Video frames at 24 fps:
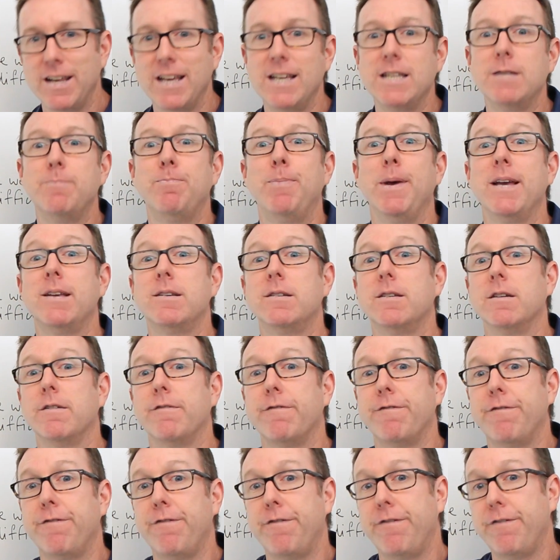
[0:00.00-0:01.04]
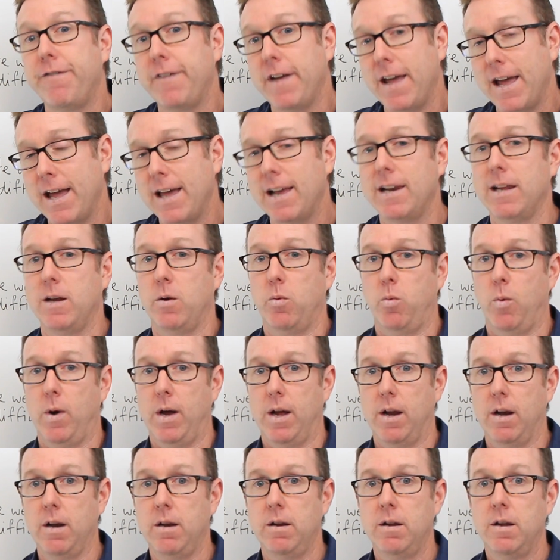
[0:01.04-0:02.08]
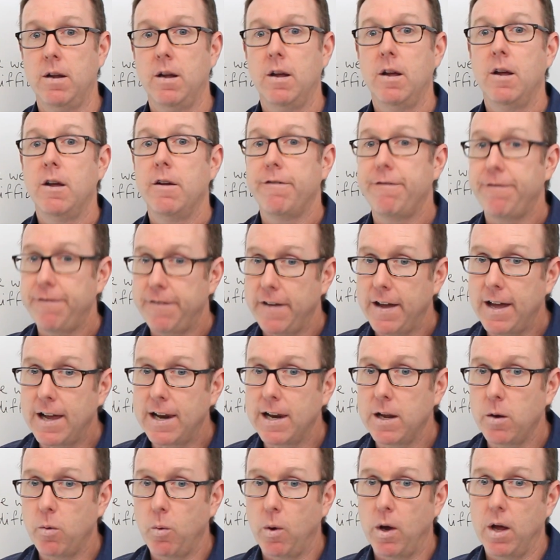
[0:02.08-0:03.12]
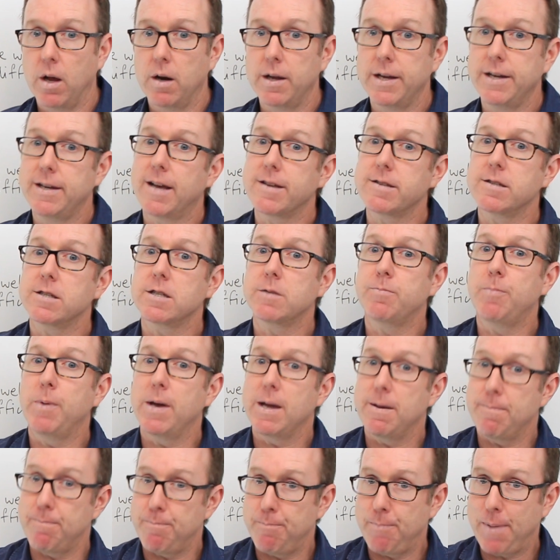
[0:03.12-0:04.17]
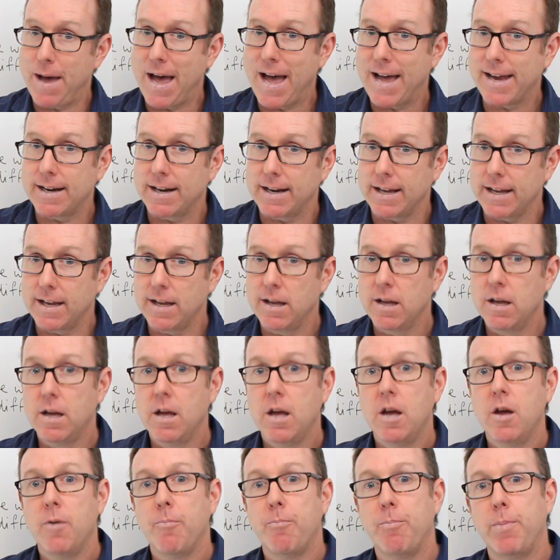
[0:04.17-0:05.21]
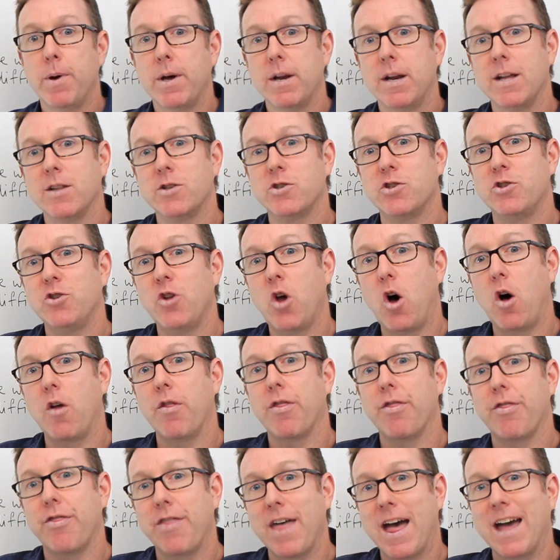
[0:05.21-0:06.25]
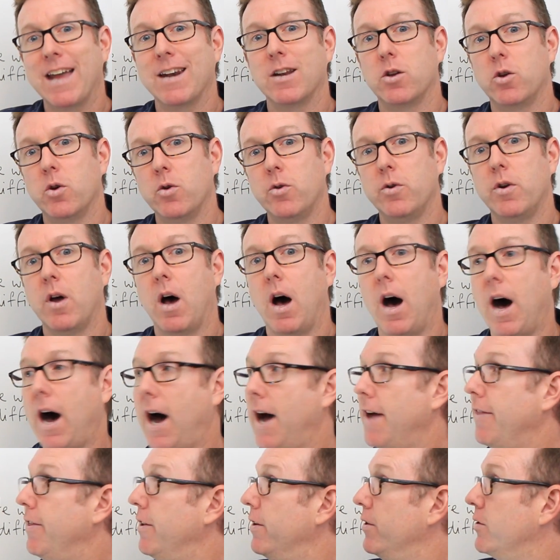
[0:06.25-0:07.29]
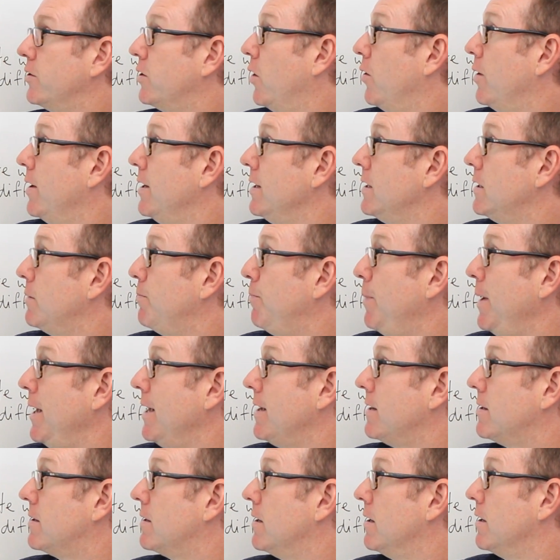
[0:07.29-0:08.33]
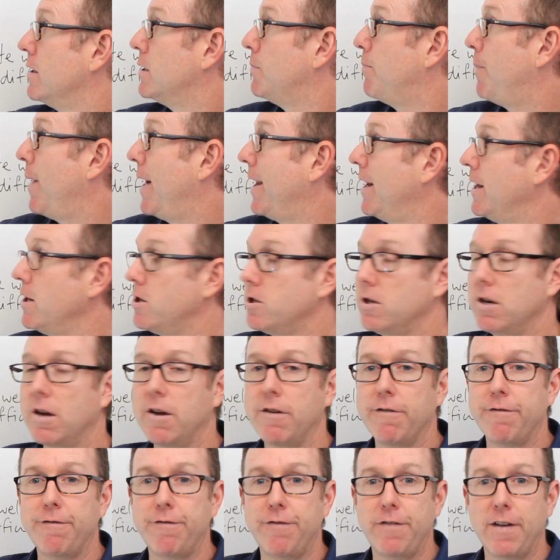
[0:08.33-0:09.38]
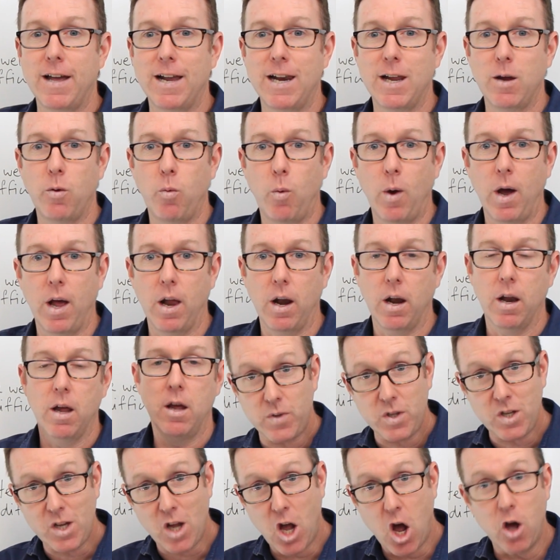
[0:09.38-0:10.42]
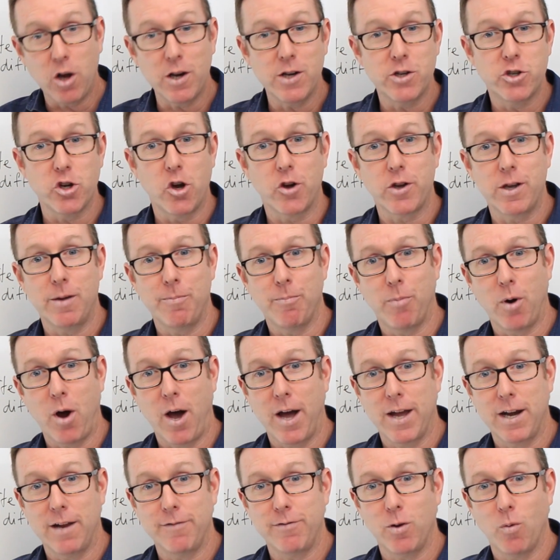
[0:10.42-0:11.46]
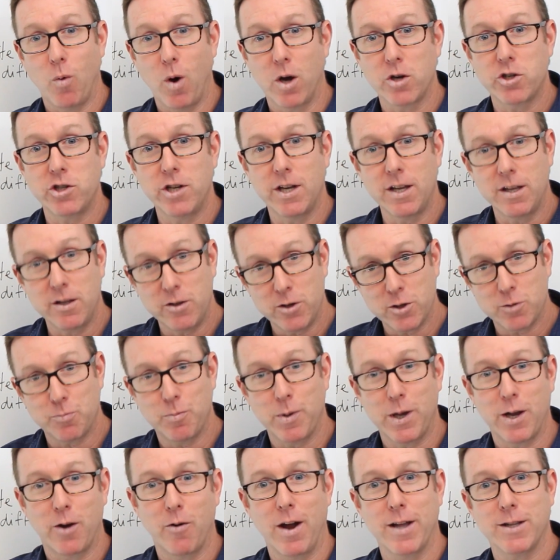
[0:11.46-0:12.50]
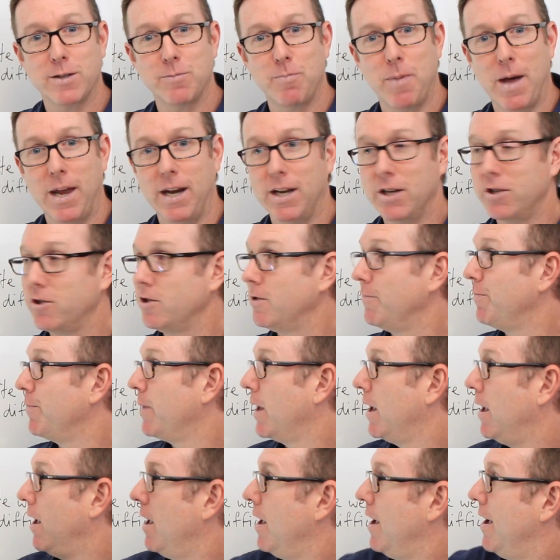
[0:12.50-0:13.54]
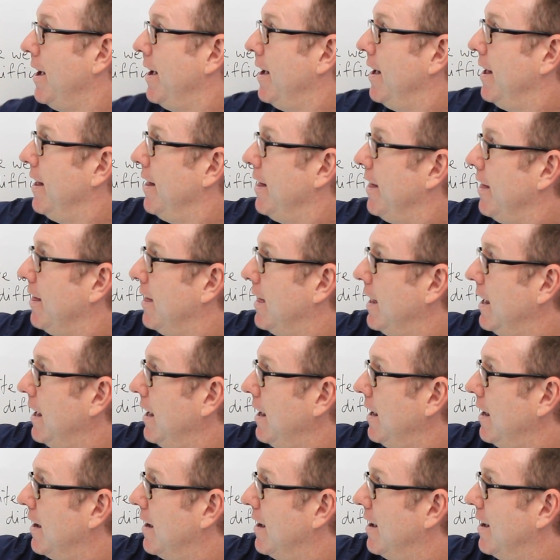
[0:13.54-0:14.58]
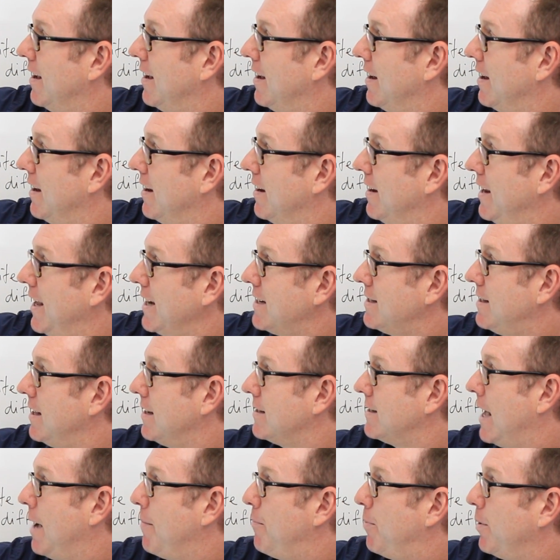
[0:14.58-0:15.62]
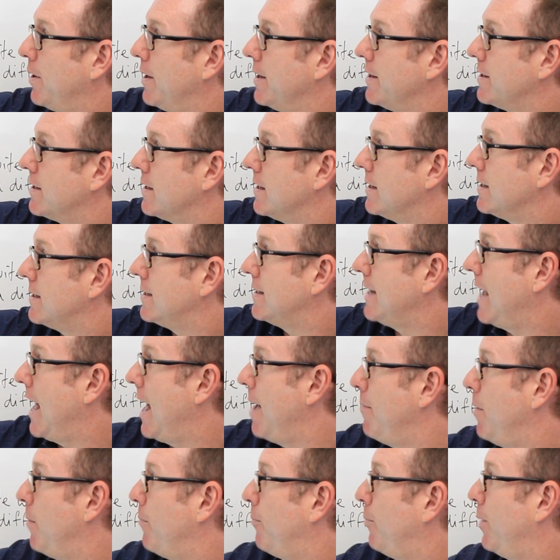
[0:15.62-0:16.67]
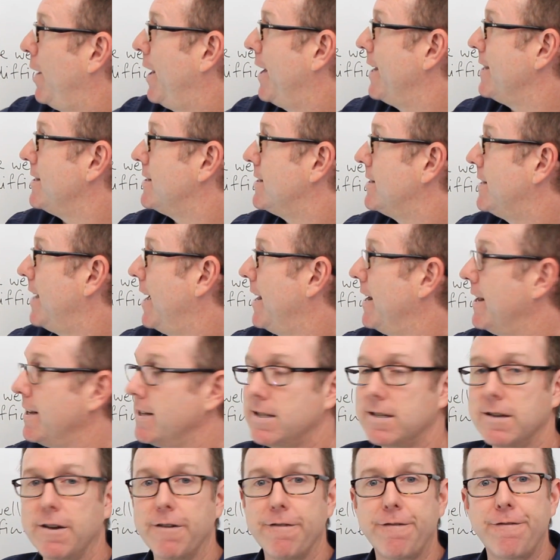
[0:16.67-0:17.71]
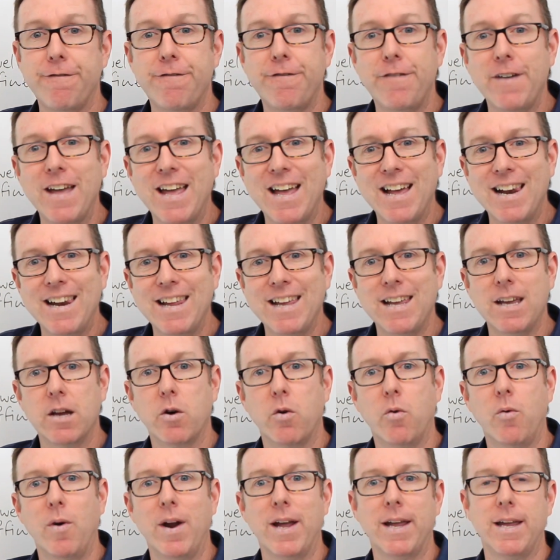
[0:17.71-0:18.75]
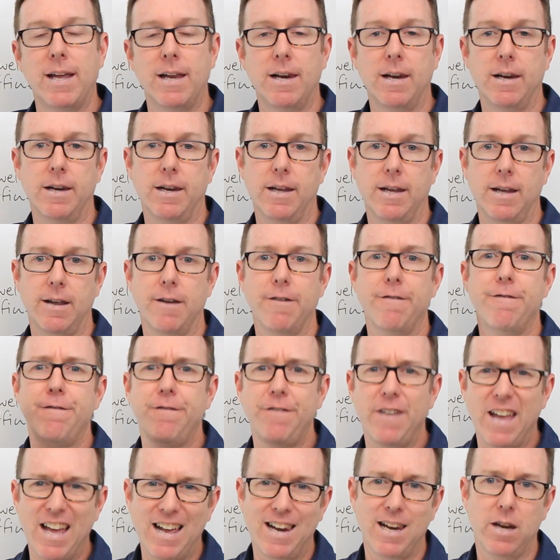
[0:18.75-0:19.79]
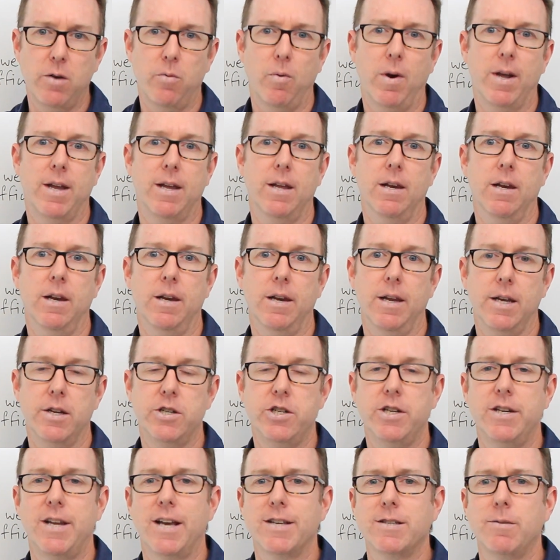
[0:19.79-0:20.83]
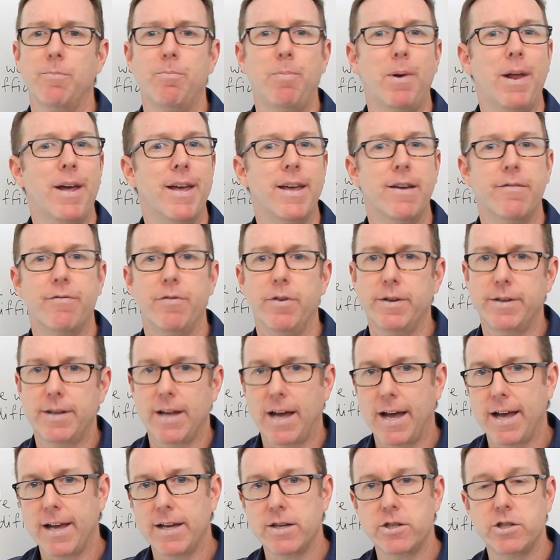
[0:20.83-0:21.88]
He speaks it fairly well. Fairly well. He doesn't speak badly, but it's not that good either. So he speaks Spanish fairly well. Only joking, Brian, if you're watching, you speak great Spanish. The next example is Sam plays tennis fairly regularly. Fairly regularly. She doesn't play every day.